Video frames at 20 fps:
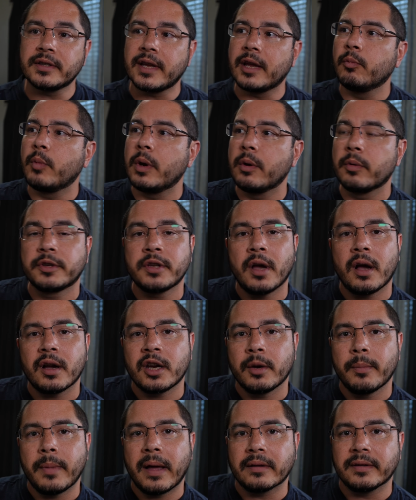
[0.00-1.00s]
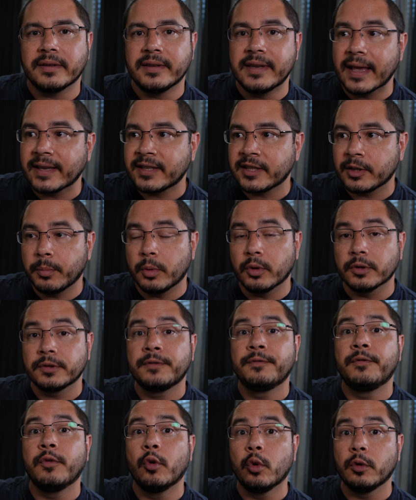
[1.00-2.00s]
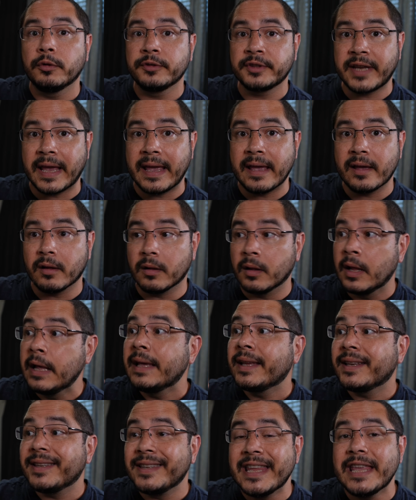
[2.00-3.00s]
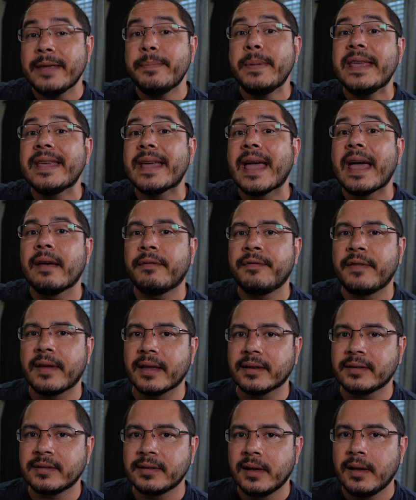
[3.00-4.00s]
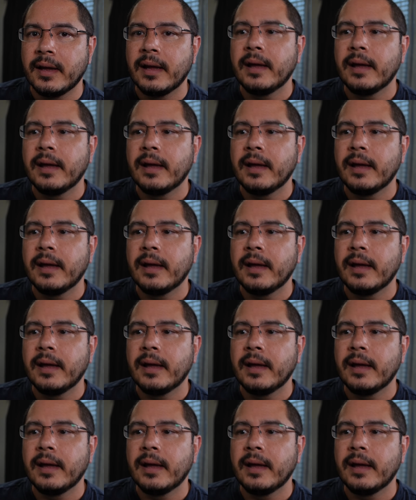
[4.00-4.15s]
and we were talking about decibels full scale, dBFS.